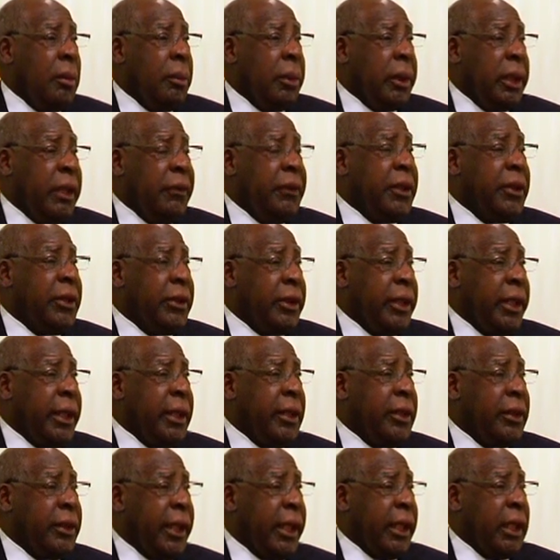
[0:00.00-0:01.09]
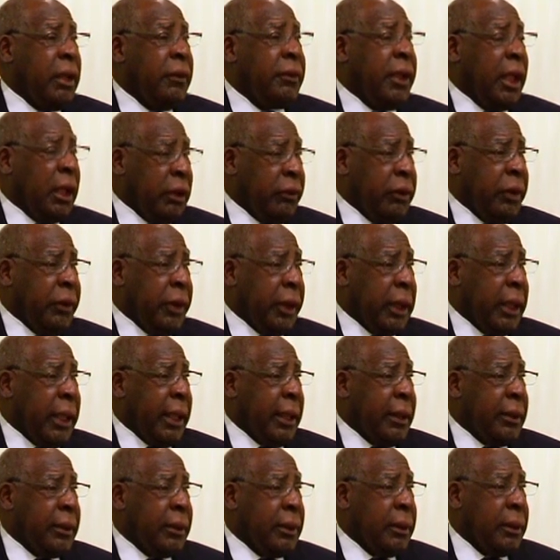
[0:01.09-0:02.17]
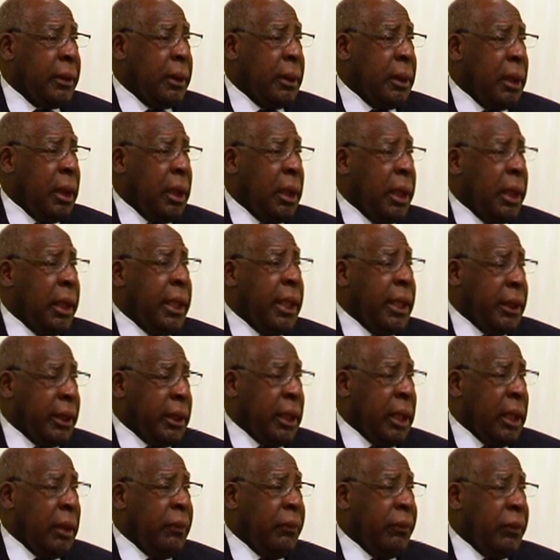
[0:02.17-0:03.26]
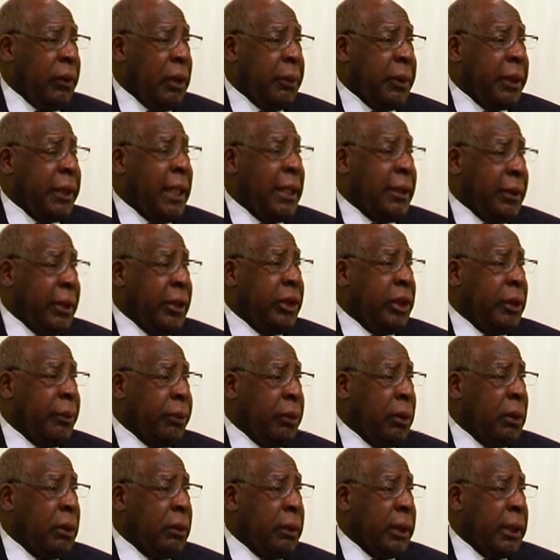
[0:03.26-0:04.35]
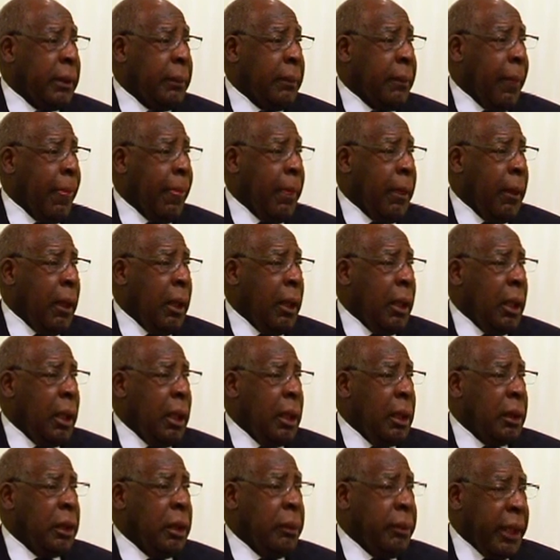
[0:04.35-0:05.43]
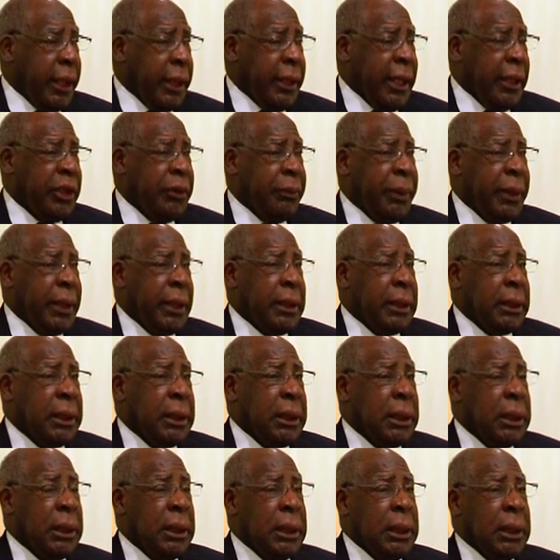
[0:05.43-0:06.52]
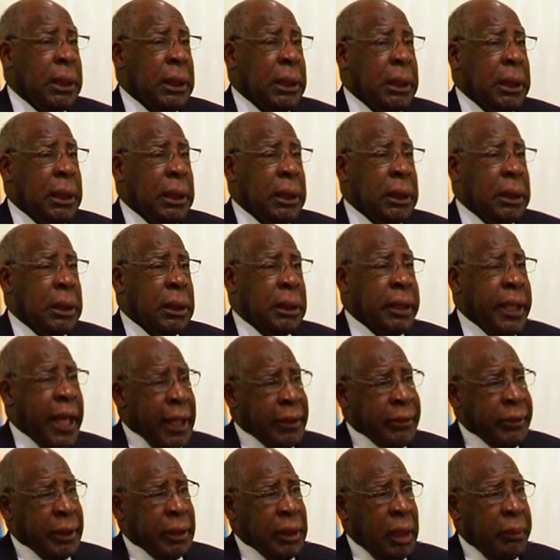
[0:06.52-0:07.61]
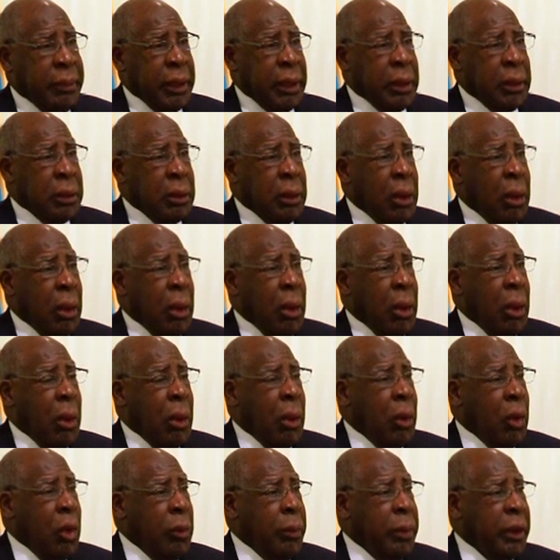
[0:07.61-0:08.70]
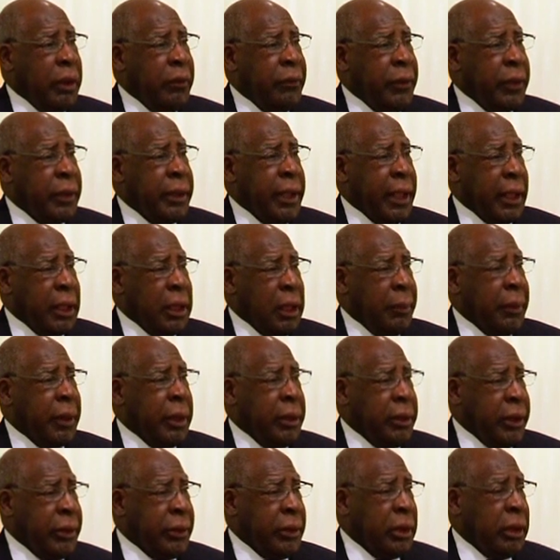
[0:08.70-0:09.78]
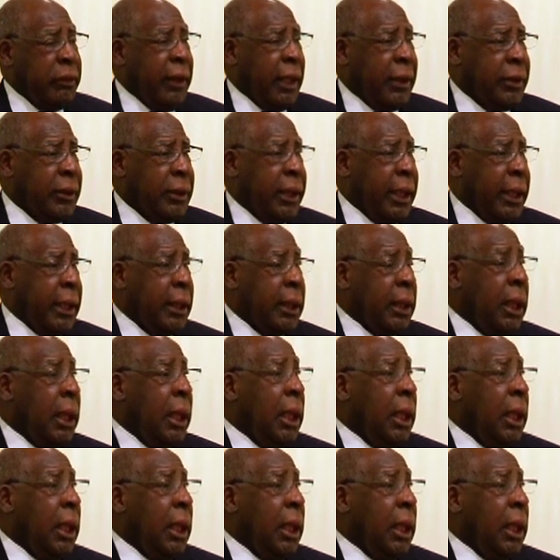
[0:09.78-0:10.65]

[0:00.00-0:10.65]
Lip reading: but even the city and state of Delaware realize income from the EITC program. The money that's spent, the taxes that come in, all benefit the economic conditions of our state.